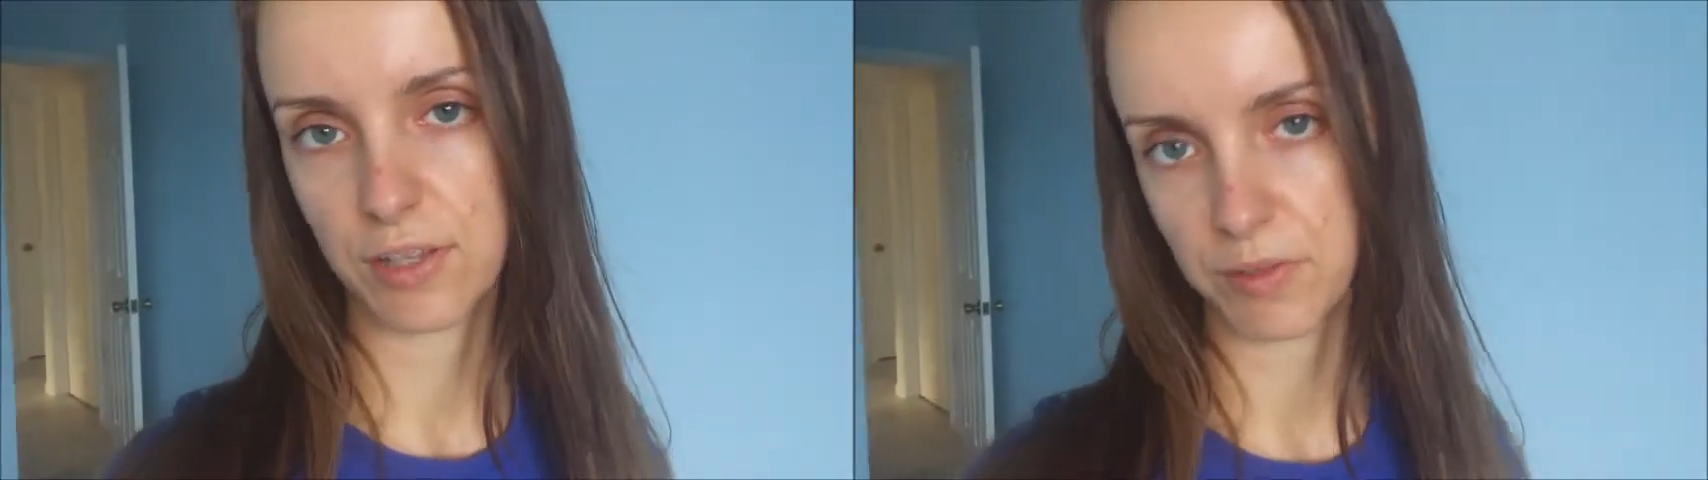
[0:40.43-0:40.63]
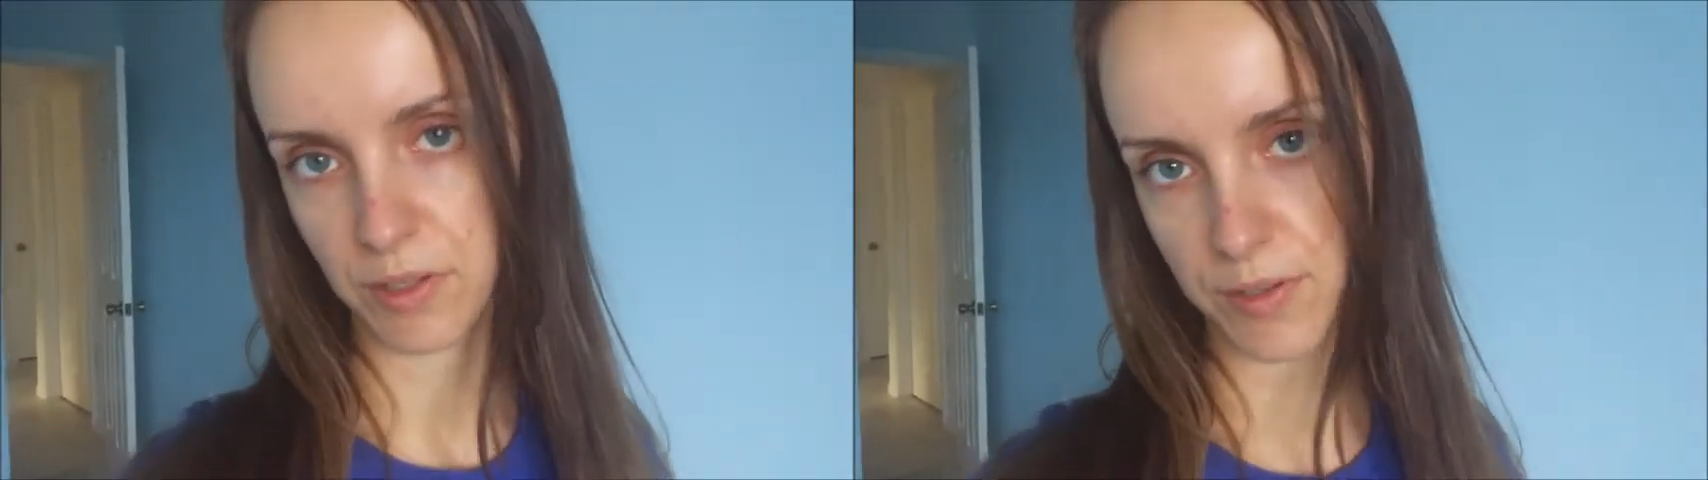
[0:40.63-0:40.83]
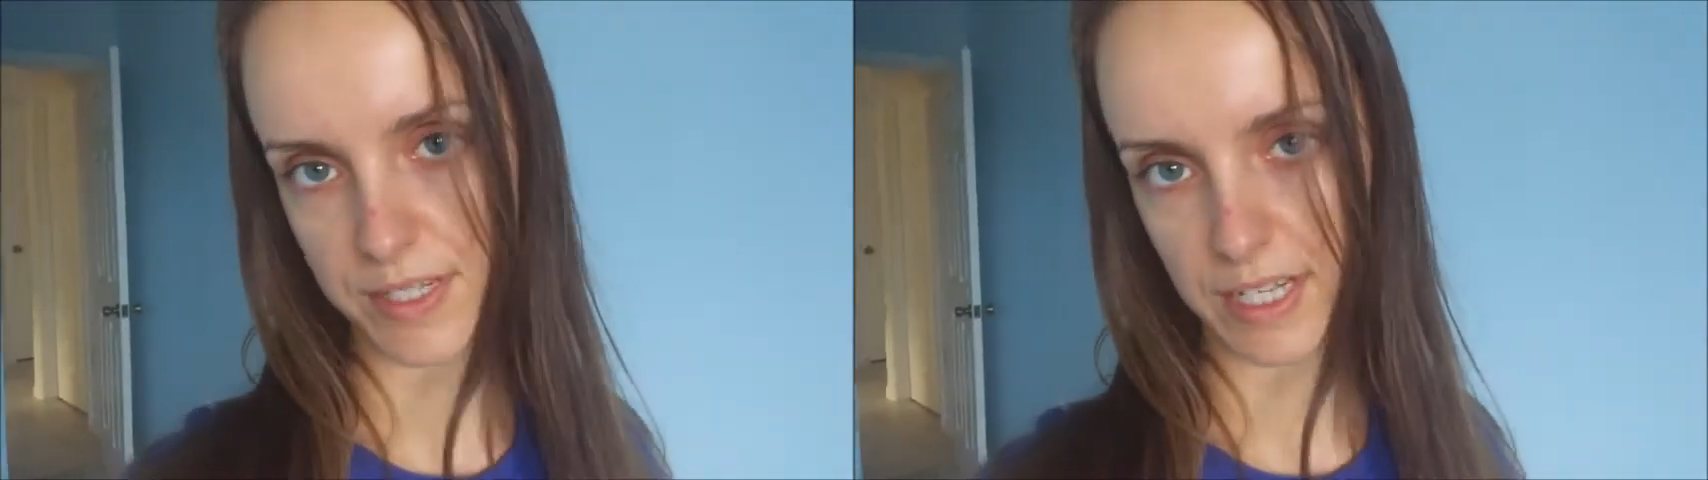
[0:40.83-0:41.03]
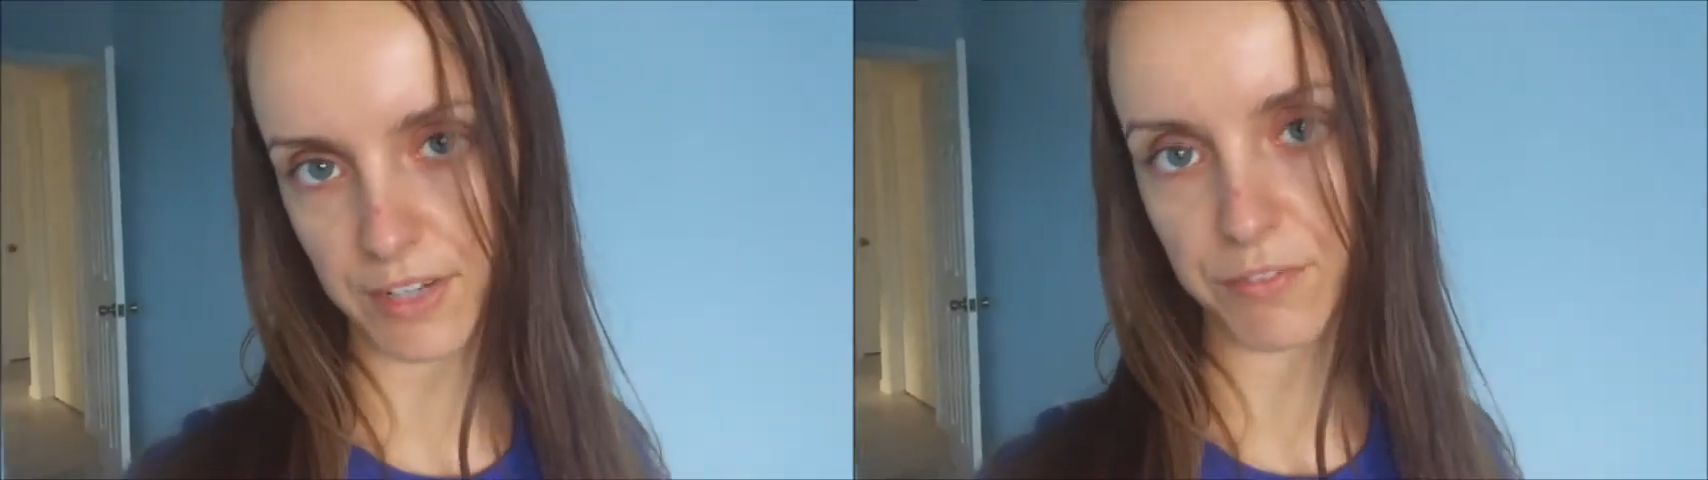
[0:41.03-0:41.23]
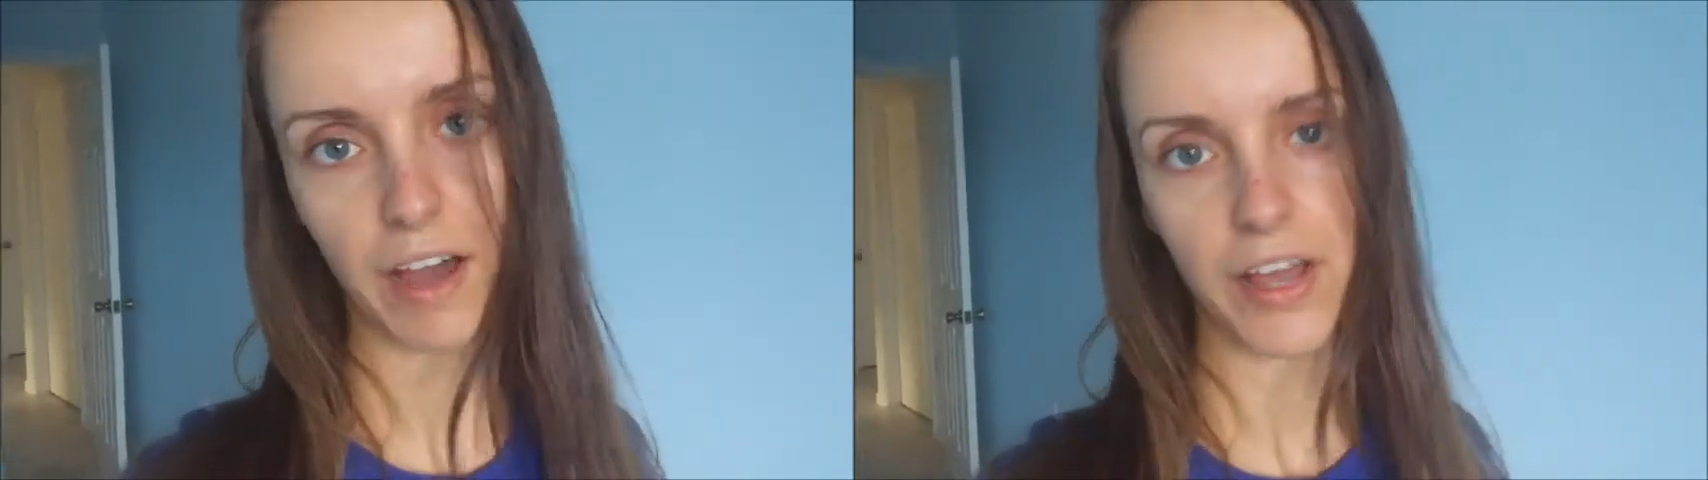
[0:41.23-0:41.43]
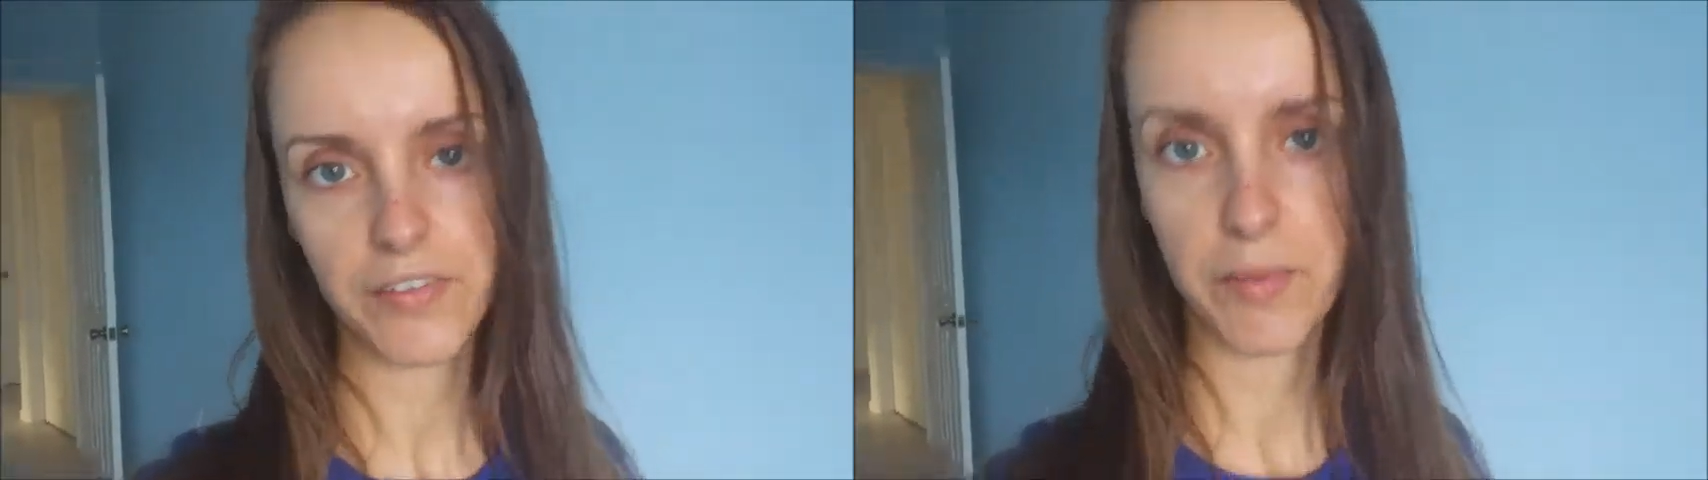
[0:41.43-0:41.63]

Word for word: They were closing at 5.